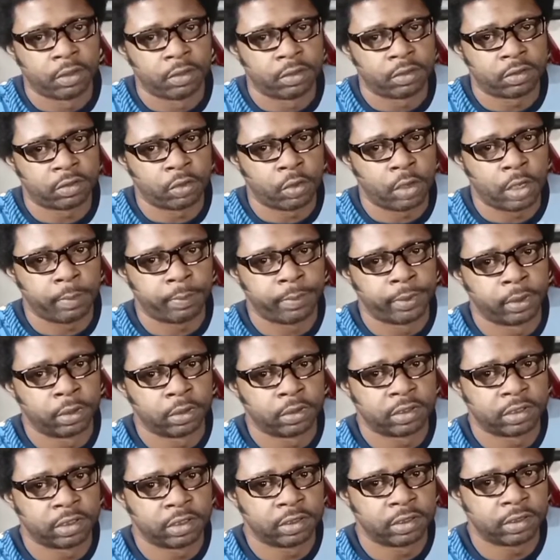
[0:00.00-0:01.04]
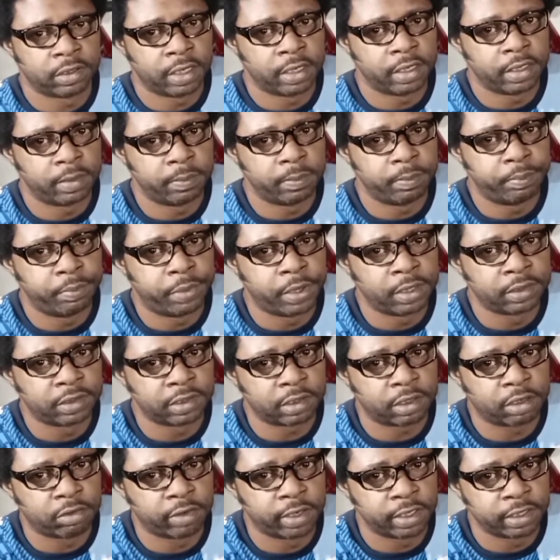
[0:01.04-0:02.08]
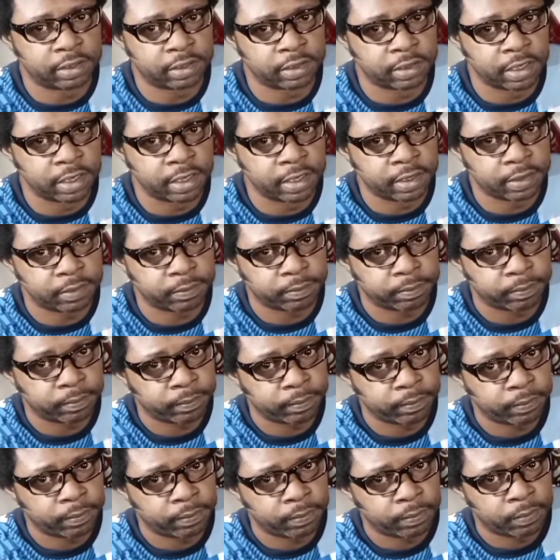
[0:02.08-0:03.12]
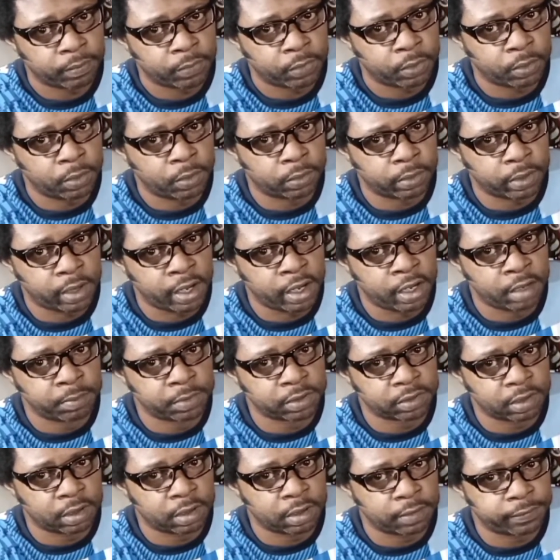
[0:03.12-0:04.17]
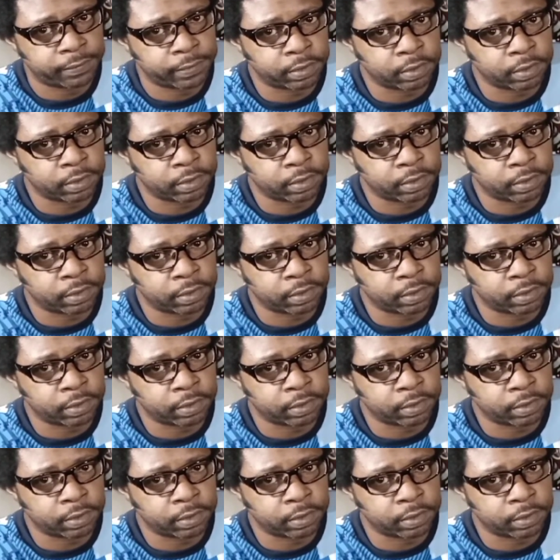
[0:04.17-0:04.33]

So I purchased a budget crankset on Amazon for